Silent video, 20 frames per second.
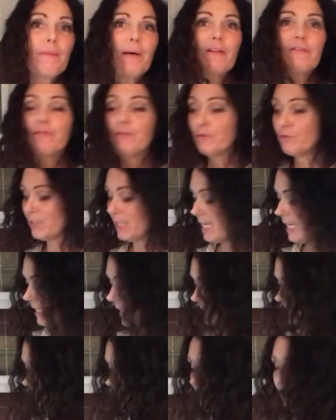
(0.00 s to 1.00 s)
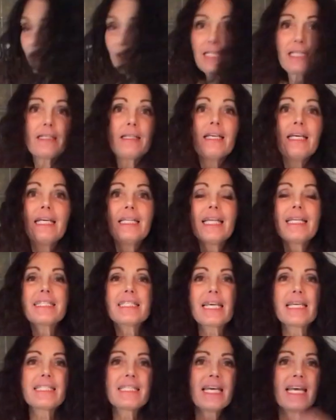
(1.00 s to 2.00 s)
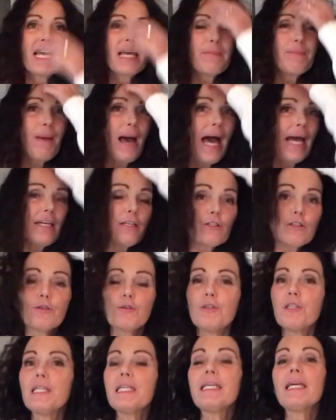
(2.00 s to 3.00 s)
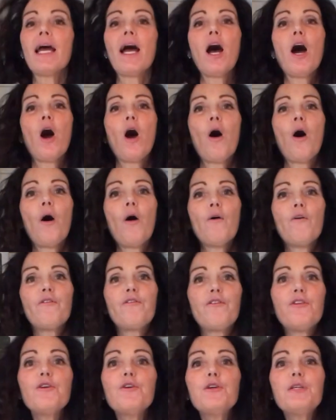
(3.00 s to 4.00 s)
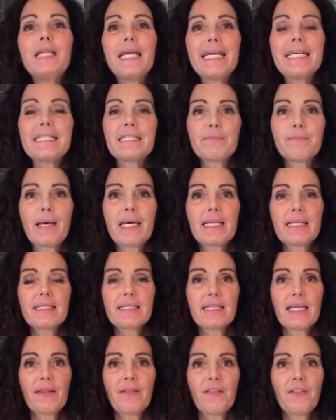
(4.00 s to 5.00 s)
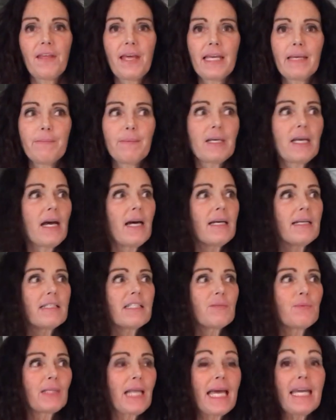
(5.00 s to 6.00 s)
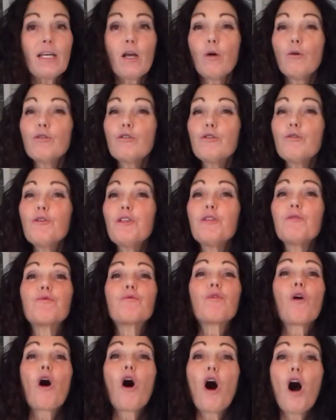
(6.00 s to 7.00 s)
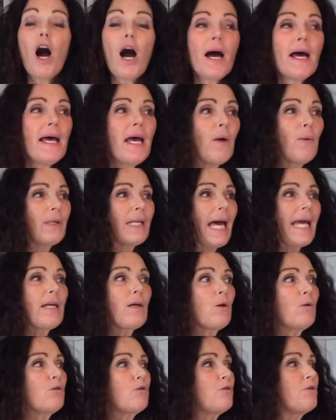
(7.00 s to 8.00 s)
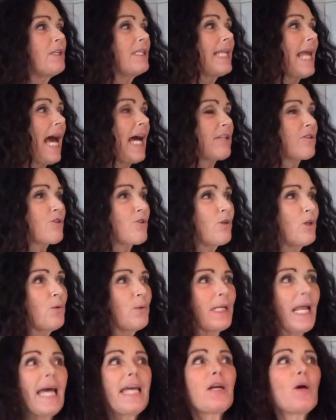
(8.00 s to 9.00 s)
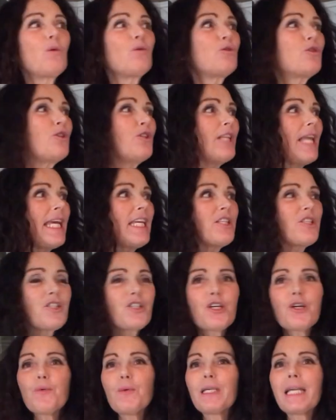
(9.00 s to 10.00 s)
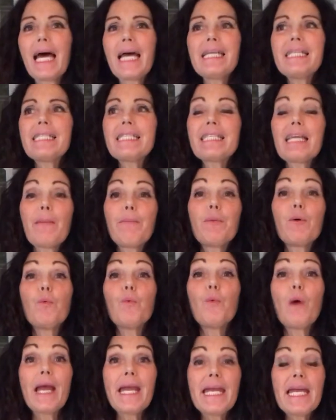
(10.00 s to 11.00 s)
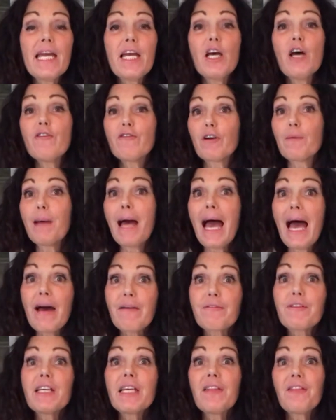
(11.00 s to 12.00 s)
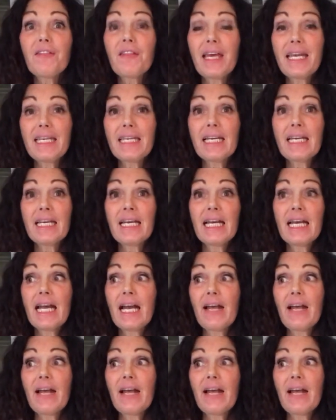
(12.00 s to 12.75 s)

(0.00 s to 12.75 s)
about food. Let's get real. Let's get back to the food is medicine thing. Because when I go to the raw, when I go to the natural, when I go to nature, when I step away from everything